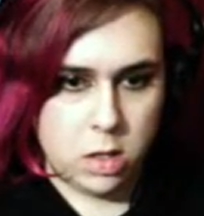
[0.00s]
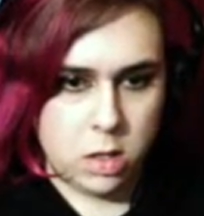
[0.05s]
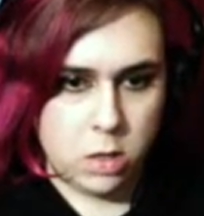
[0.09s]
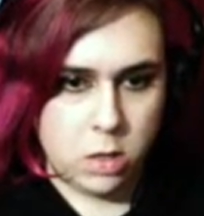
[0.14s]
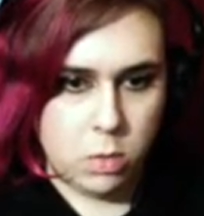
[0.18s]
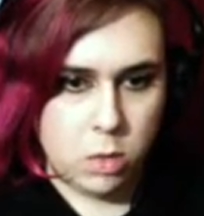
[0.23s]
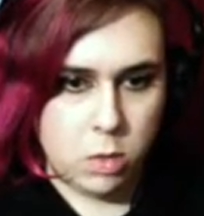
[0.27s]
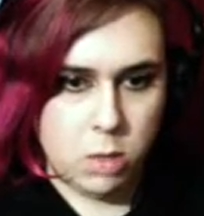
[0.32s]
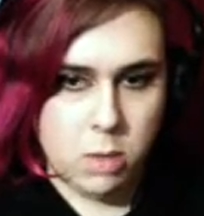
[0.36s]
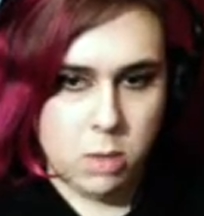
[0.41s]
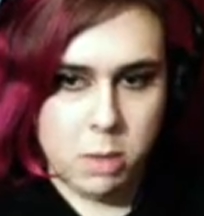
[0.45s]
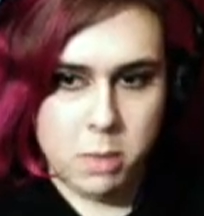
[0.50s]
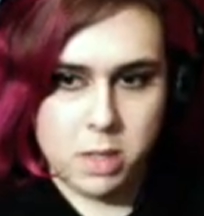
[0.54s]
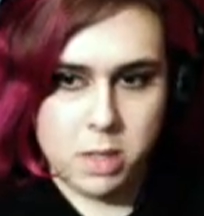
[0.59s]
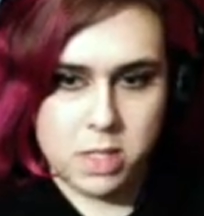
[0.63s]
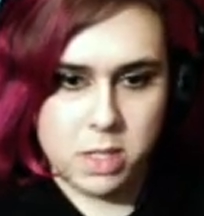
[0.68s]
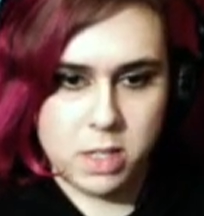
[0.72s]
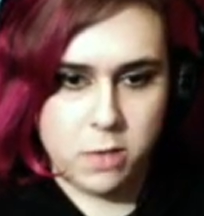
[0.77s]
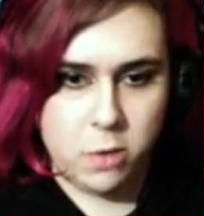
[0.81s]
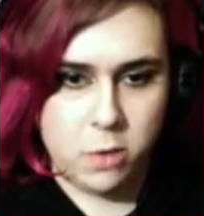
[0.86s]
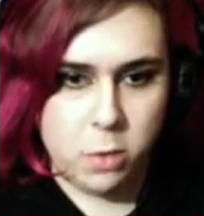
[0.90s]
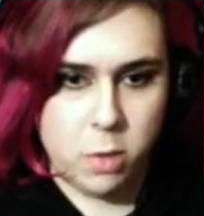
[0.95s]
What am I
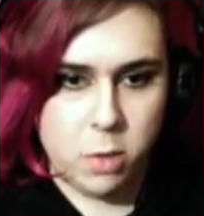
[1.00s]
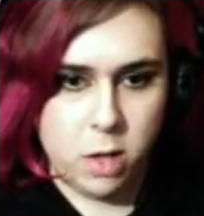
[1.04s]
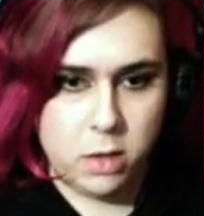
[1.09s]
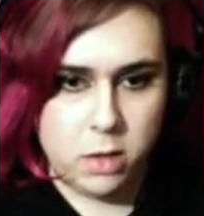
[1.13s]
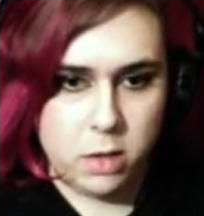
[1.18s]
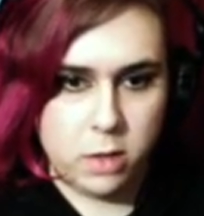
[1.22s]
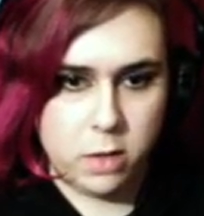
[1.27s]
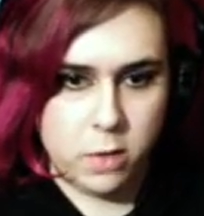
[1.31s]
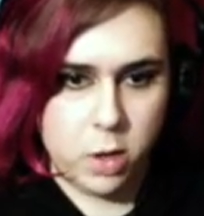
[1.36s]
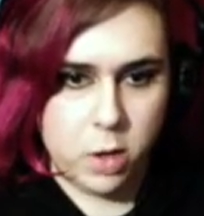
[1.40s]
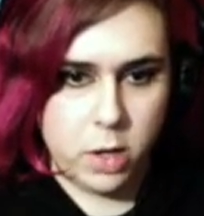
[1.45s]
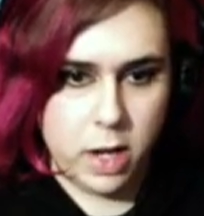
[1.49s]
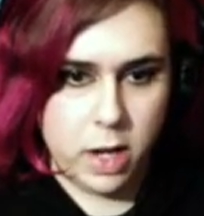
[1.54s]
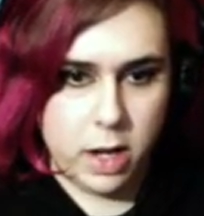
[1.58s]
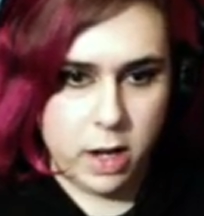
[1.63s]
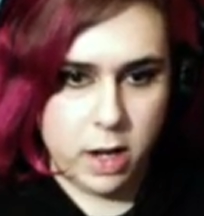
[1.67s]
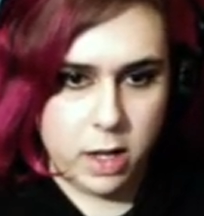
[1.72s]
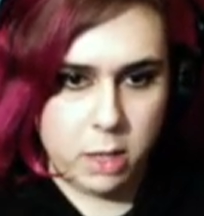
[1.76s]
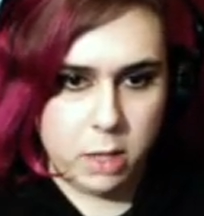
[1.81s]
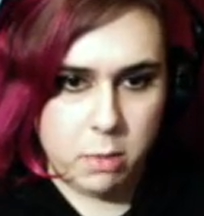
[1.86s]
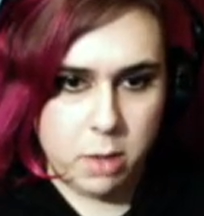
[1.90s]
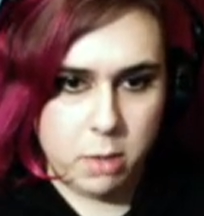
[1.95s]
missing for top? Okay,
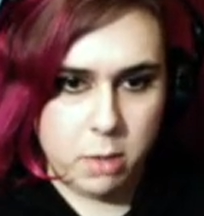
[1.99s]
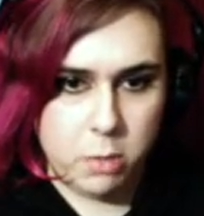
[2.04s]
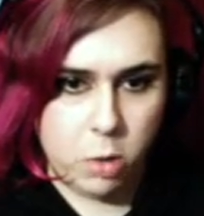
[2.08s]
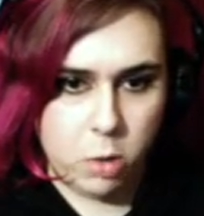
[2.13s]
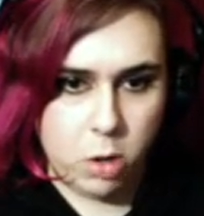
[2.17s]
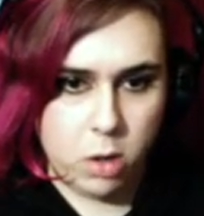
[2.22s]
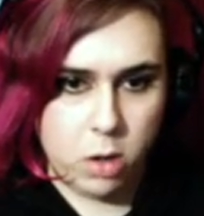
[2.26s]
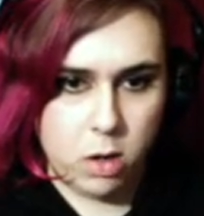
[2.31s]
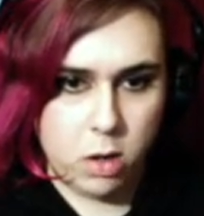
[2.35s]
I can make more.